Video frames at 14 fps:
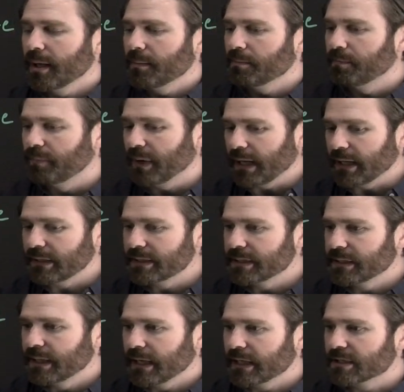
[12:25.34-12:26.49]
but
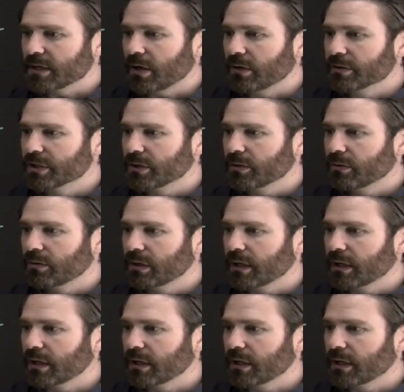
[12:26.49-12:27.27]
it's also